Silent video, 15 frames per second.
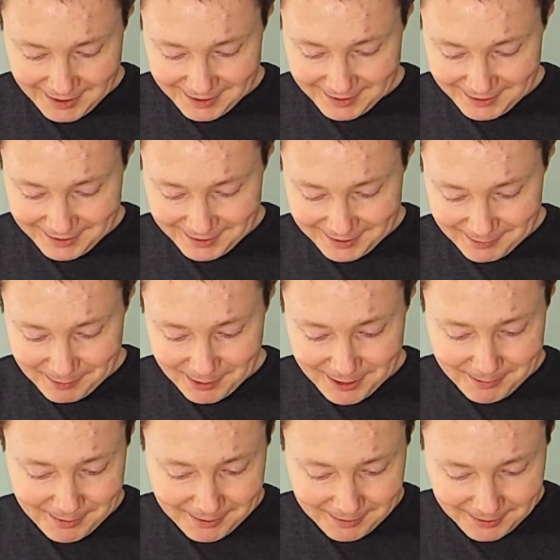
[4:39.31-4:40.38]
This is a
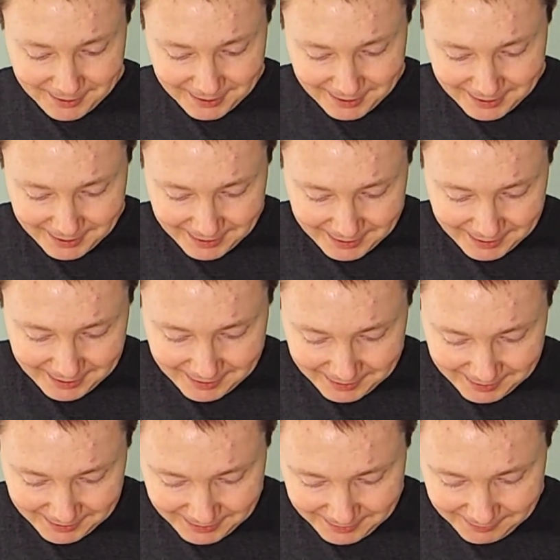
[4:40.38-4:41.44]
plumbing
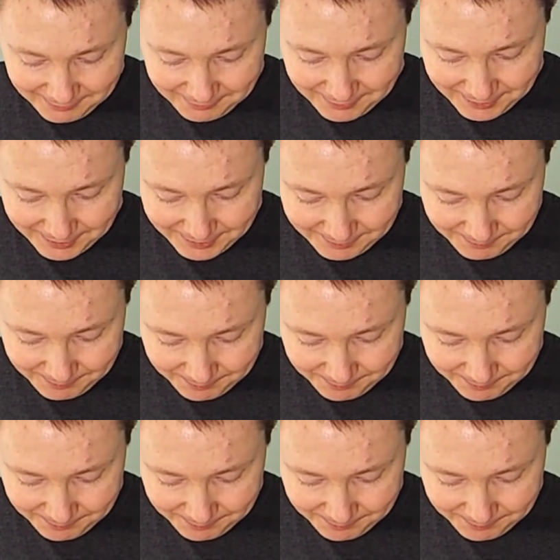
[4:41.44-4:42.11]
fitting